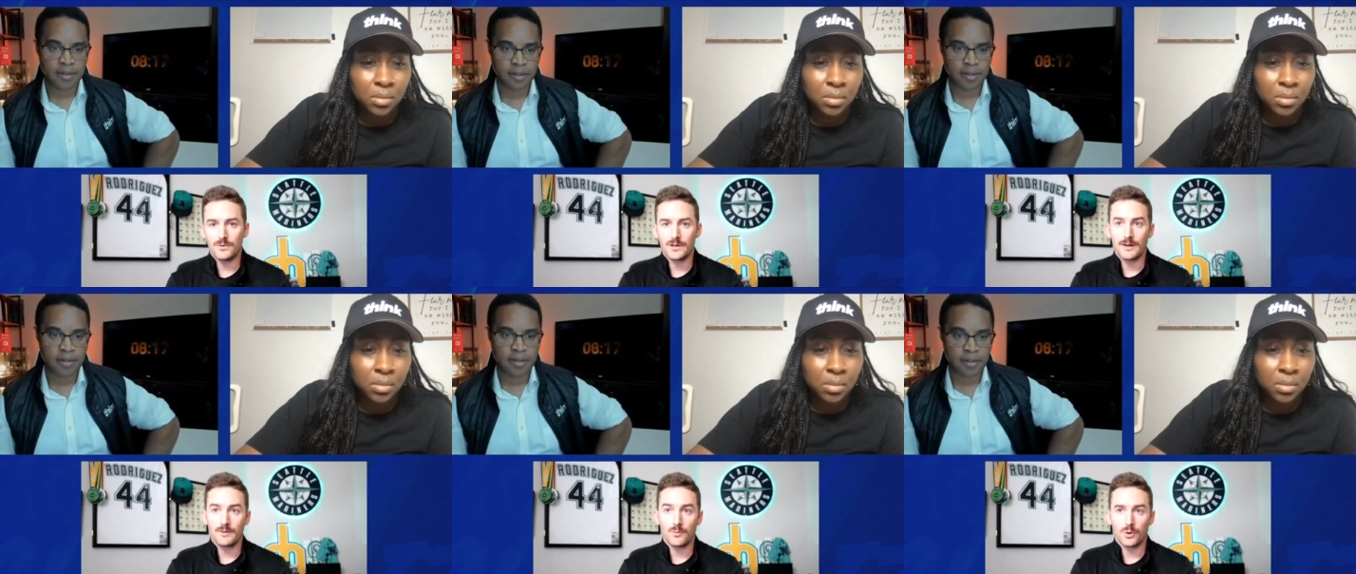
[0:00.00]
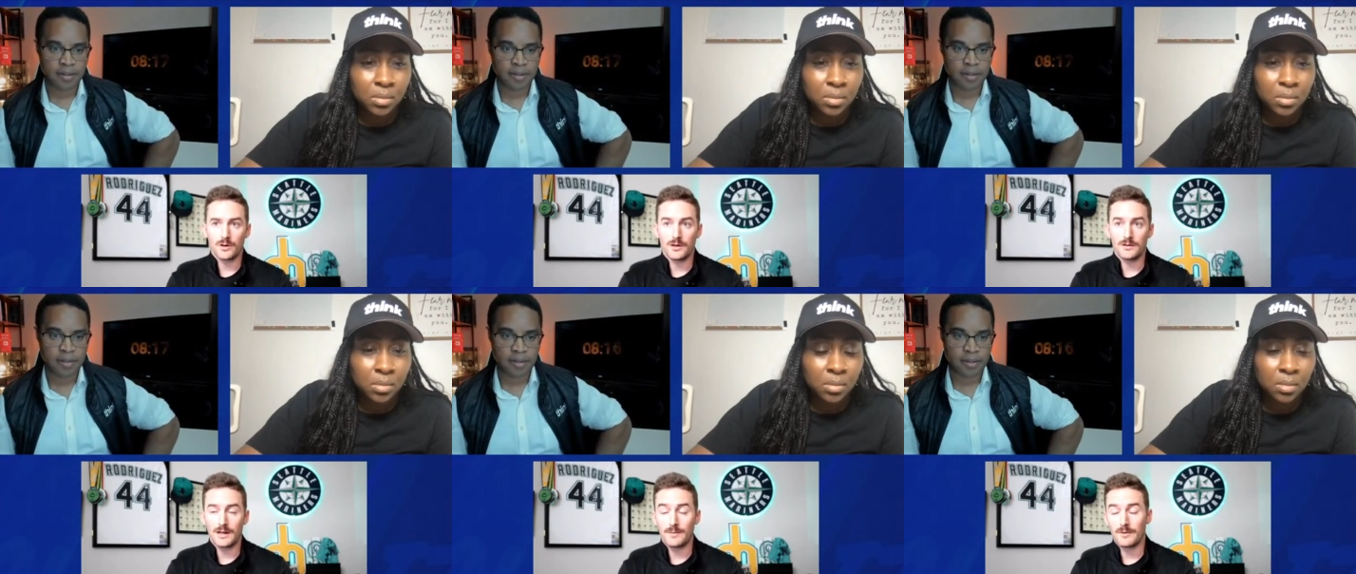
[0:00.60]
Speaker 1: I've been more
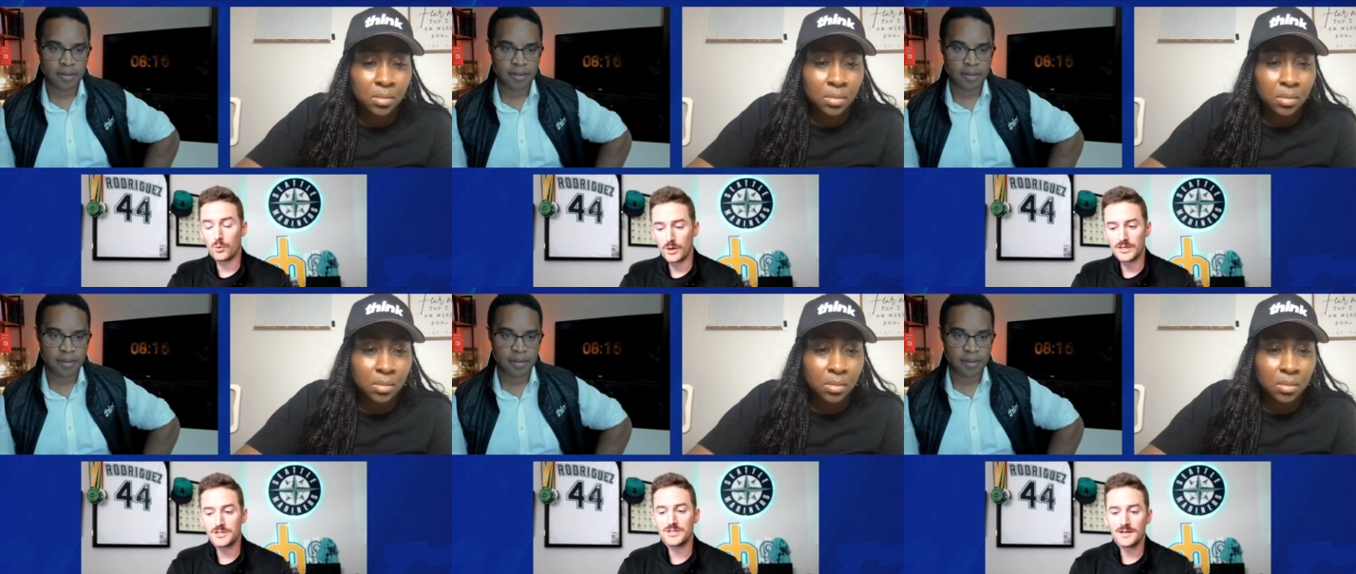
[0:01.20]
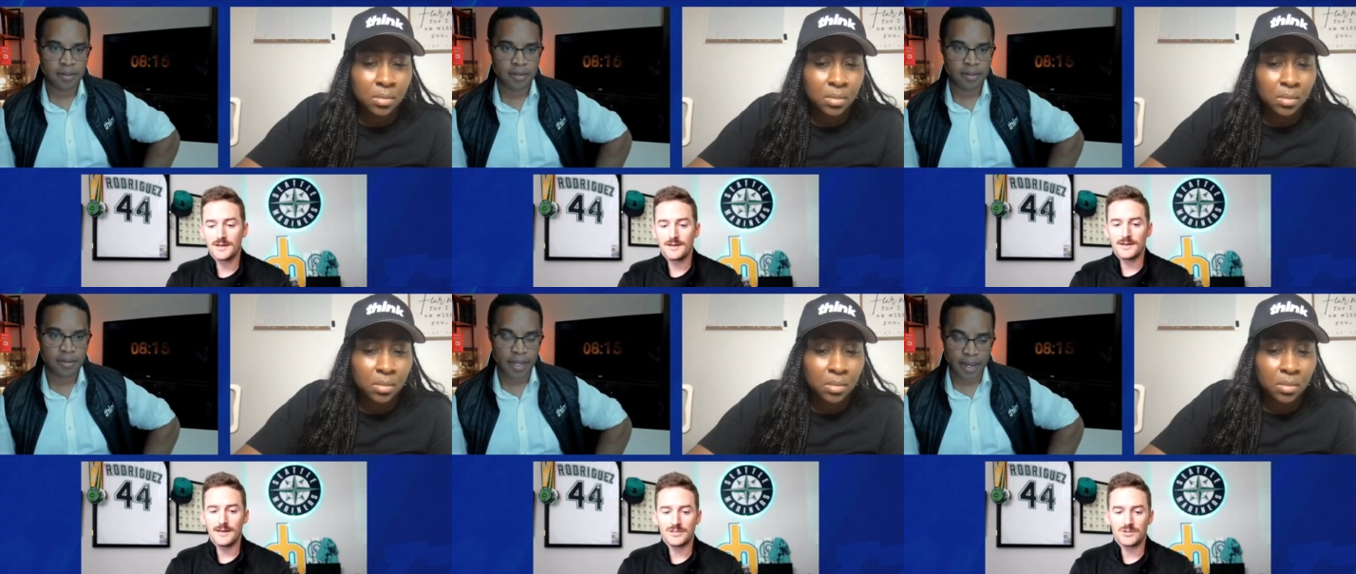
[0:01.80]
that I'm in mortgage
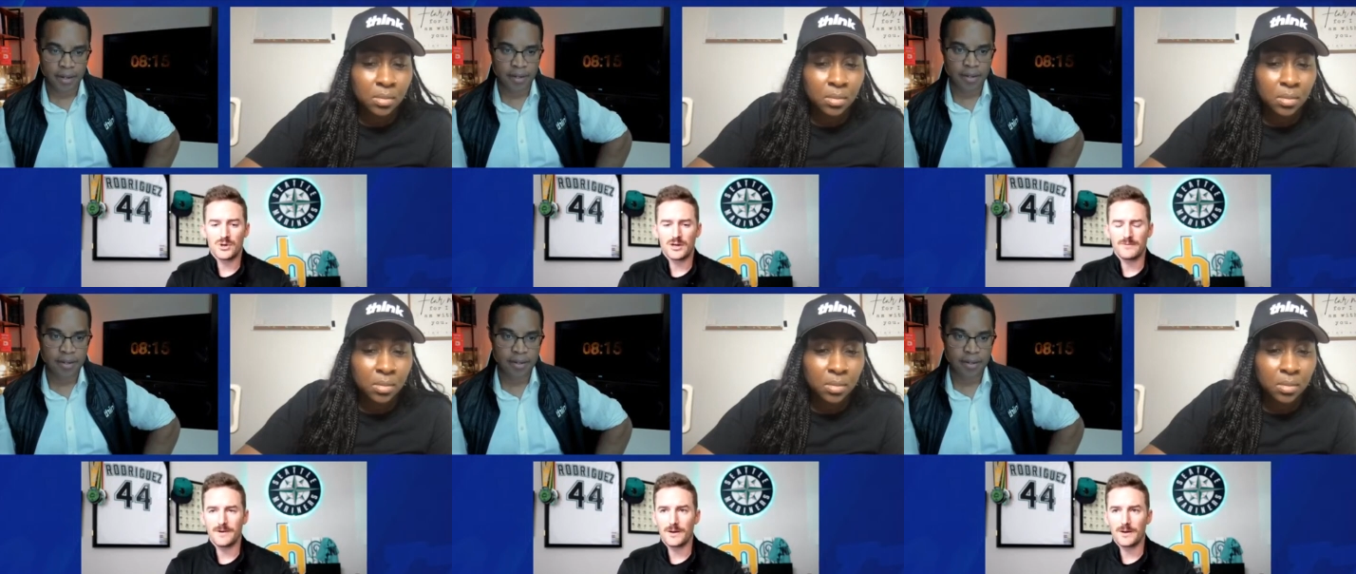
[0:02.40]
and just trying yeah. to find